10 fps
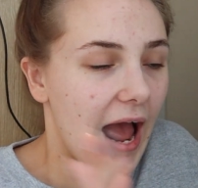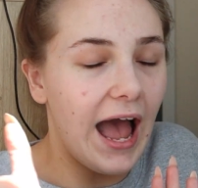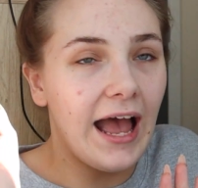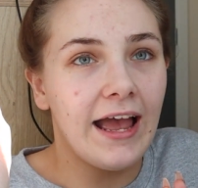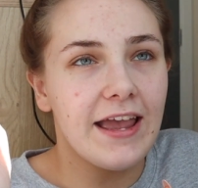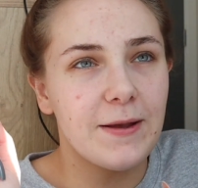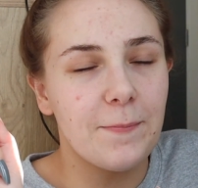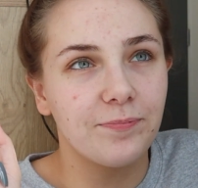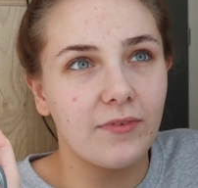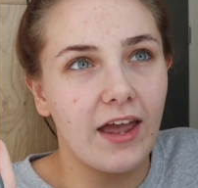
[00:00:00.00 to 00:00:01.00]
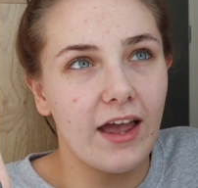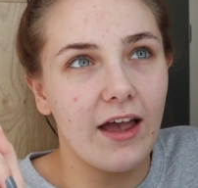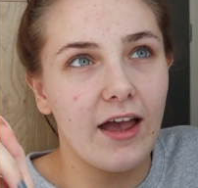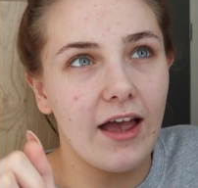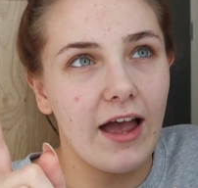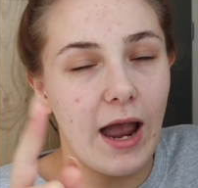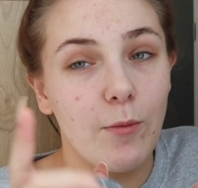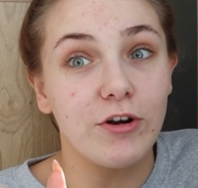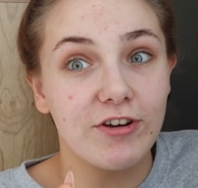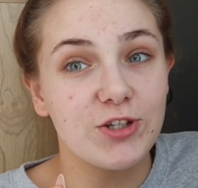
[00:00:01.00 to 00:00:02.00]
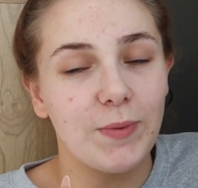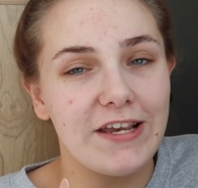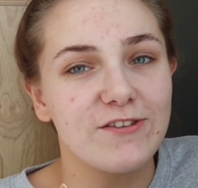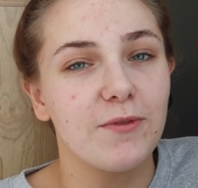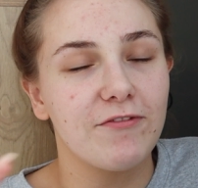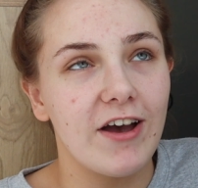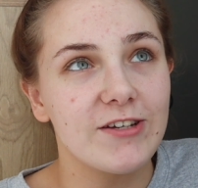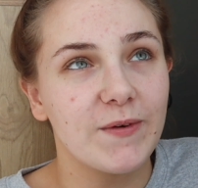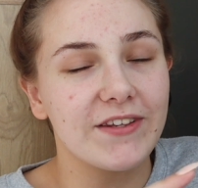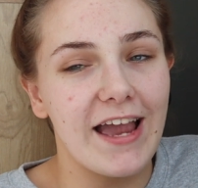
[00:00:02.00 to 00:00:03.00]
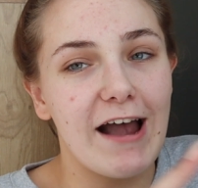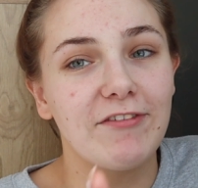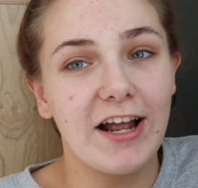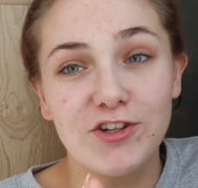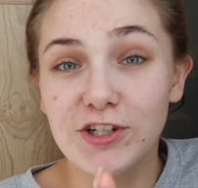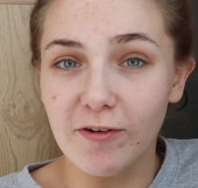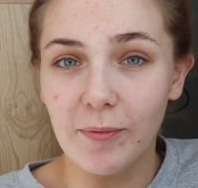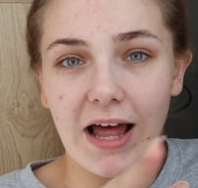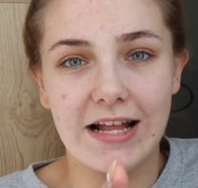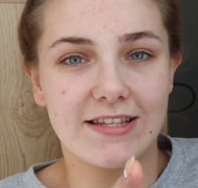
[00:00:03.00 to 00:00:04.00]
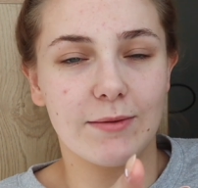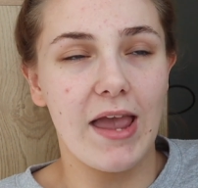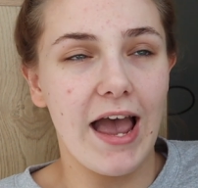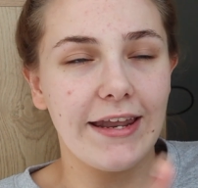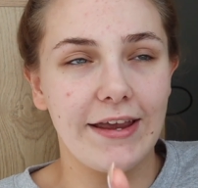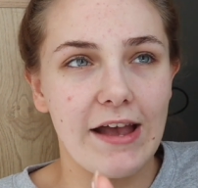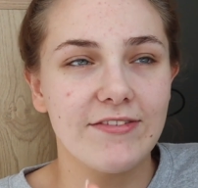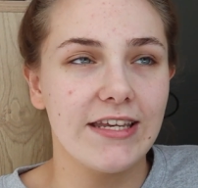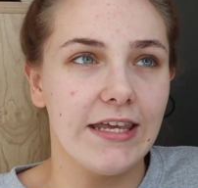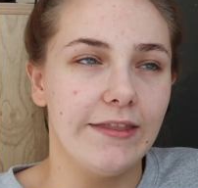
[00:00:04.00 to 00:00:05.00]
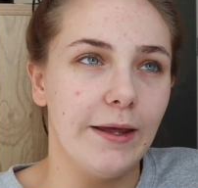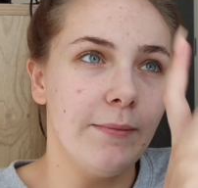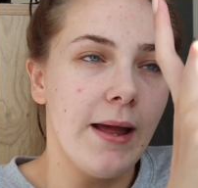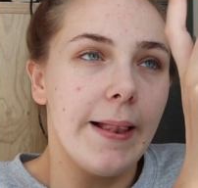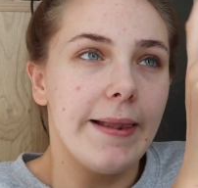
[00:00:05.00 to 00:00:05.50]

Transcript: I want to explain something first, because I haven't actually replied to them yet and I have seen them.